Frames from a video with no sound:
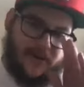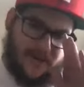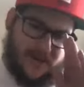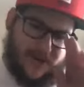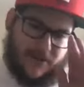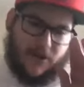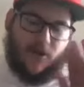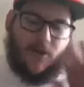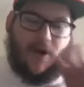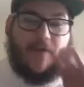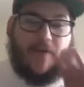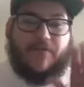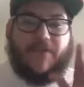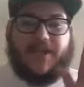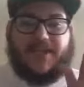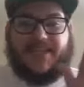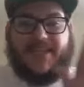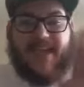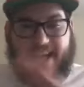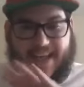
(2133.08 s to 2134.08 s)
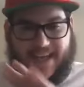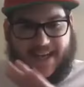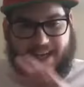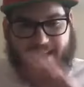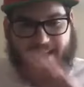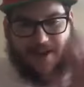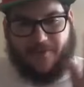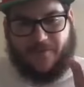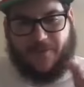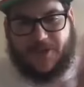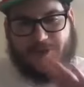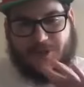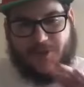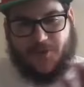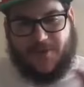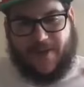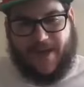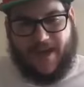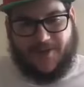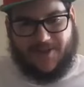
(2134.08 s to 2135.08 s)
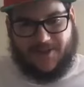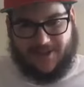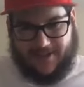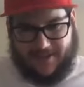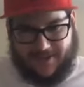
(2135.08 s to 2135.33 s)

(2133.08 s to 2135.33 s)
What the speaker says: No, of the decade of the 2000.